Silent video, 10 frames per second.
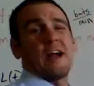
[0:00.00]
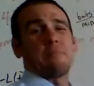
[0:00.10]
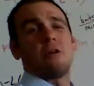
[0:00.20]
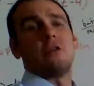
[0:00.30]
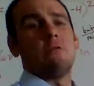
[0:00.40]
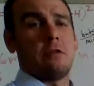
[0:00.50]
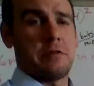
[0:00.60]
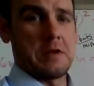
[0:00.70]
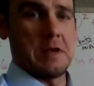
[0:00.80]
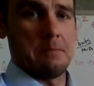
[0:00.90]
about our units
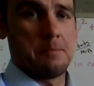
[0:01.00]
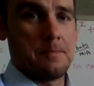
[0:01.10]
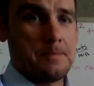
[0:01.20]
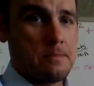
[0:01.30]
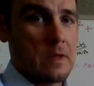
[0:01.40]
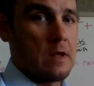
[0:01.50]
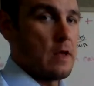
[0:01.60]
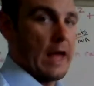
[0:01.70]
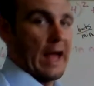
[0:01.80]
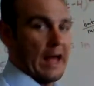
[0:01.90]
again.
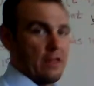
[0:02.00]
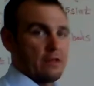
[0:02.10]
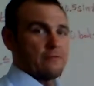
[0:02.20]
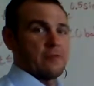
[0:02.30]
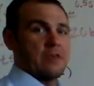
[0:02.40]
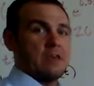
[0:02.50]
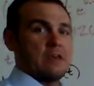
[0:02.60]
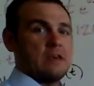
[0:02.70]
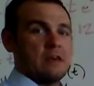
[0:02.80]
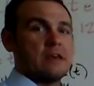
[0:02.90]
L of
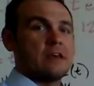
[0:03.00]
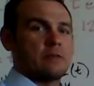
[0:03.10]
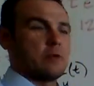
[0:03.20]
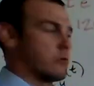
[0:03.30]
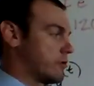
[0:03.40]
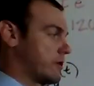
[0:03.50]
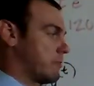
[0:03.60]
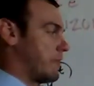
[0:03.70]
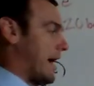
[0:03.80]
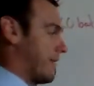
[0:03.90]
t is measured in
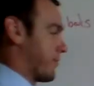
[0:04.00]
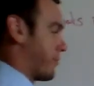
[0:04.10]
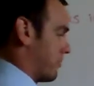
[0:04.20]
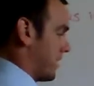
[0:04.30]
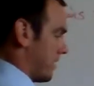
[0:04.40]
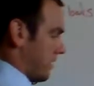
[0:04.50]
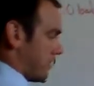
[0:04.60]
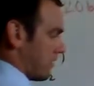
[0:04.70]
bats per minute.